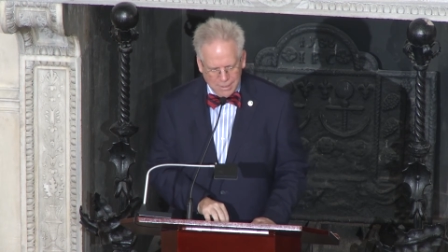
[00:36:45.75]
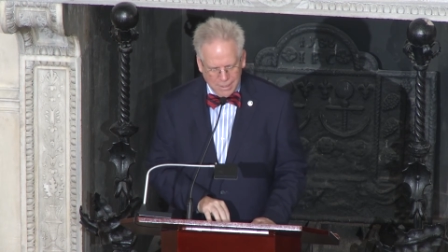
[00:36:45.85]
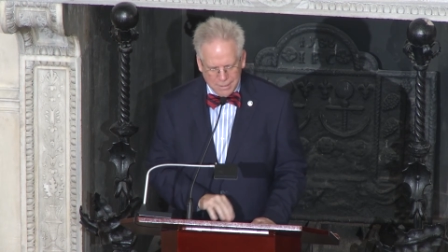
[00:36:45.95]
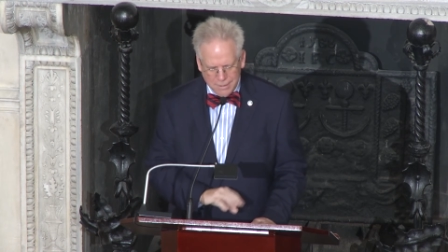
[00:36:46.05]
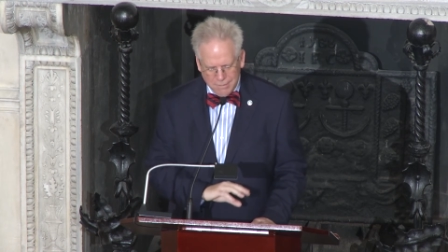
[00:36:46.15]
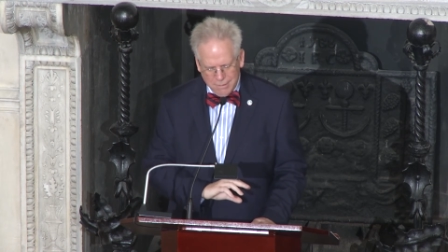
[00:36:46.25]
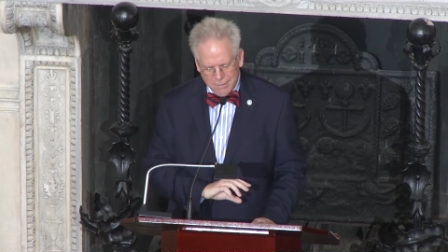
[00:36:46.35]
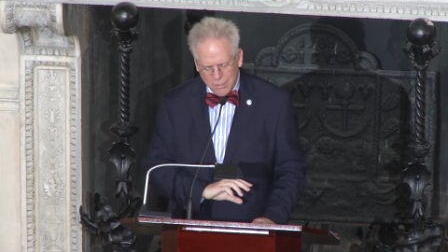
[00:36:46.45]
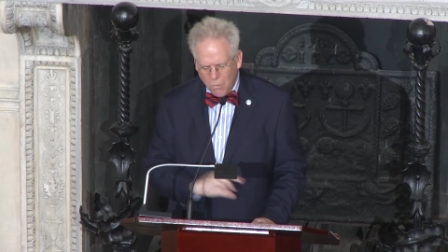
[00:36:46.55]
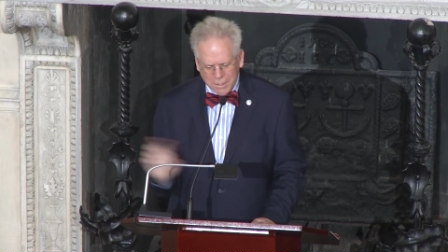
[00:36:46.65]
And
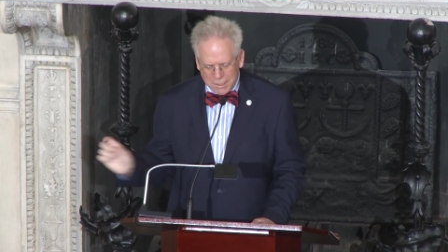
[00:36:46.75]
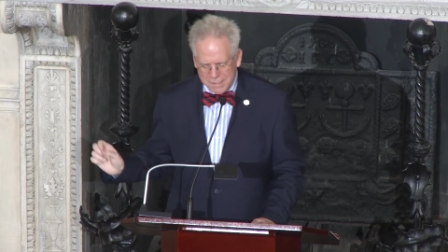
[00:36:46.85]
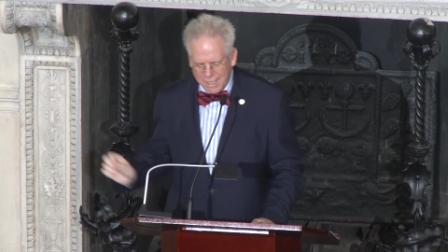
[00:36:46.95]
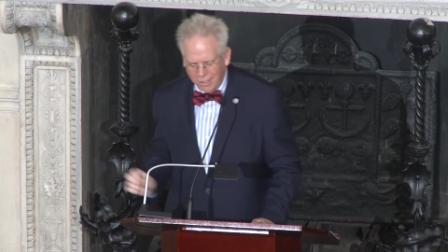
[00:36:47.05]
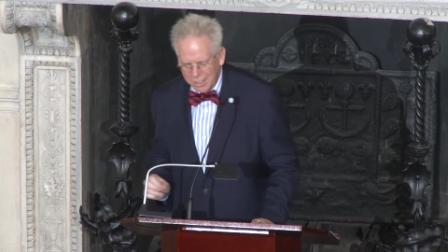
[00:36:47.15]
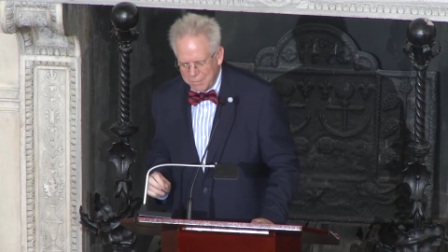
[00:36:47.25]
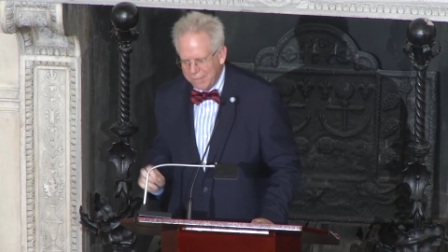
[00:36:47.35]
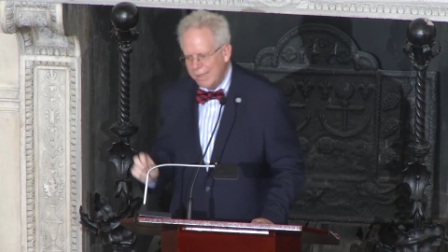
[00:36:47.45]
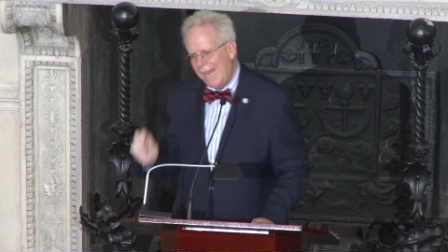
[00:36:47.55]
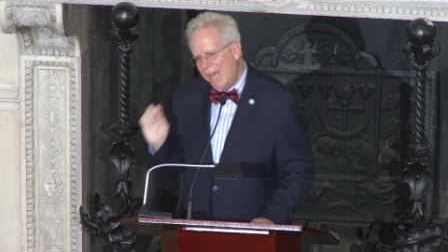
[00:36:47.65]
no one could tell him
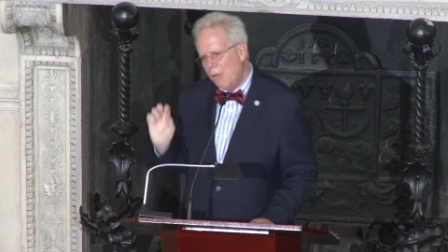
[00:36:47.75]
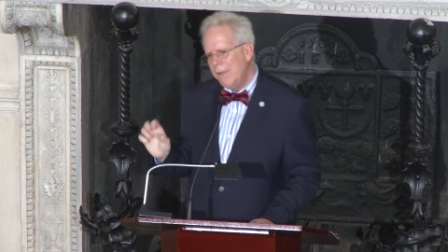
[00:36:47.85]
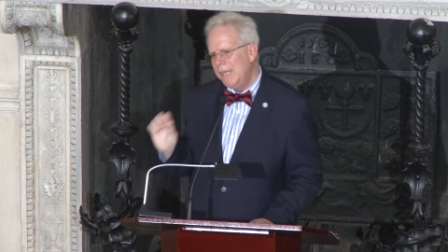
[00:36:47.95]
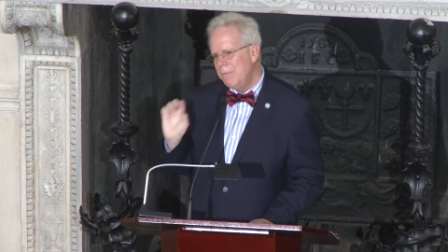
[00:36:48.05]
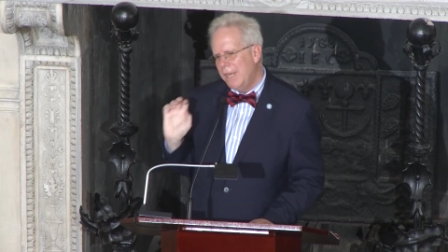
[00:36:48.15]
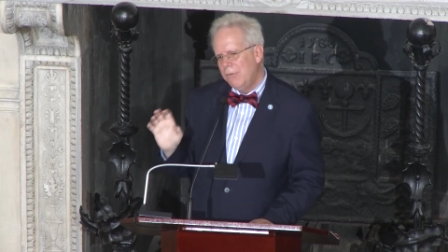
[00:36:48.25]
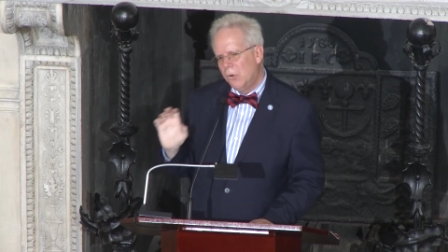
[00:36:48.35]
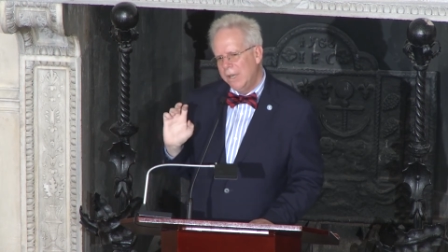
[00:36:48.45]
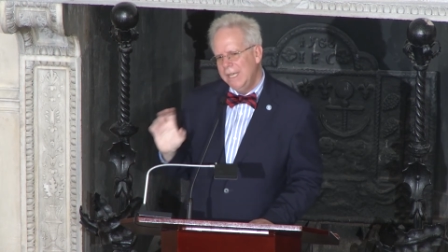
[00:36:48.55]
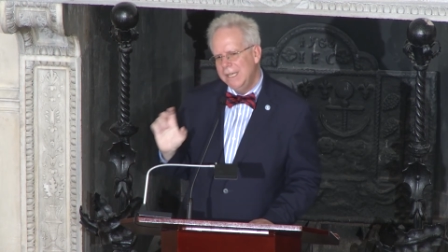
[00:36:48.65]
even how many men
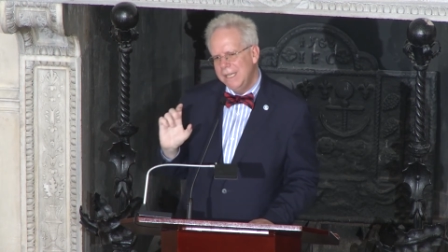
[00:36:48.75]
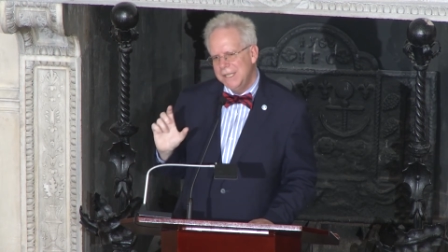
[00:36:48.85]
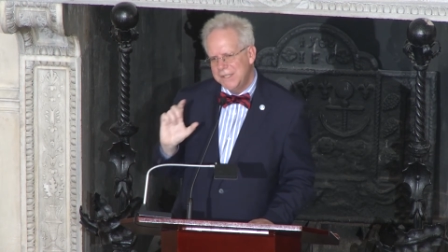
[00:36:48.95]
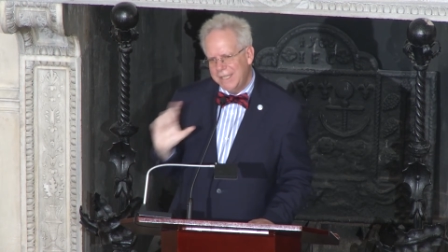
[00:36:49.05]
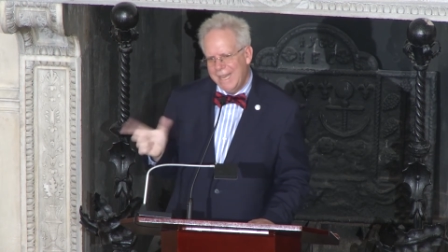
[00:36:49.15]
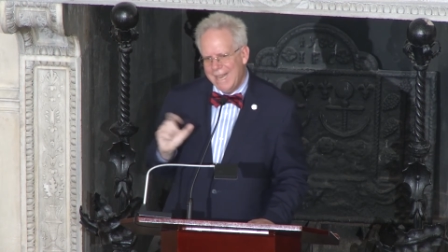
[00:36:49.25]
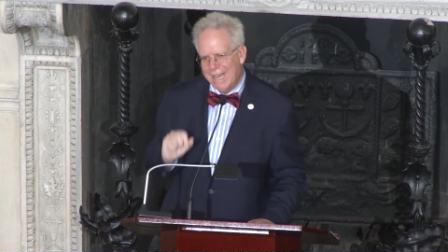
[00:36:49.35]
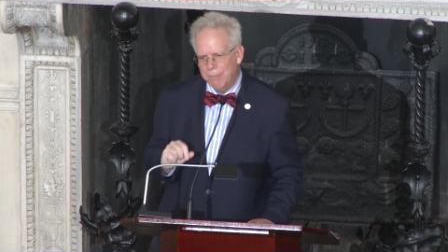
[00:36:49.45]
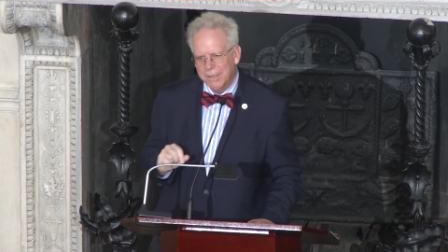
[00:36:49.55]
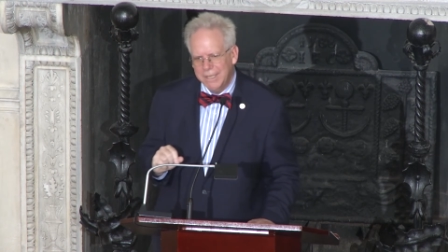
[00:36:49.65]
were in his camp,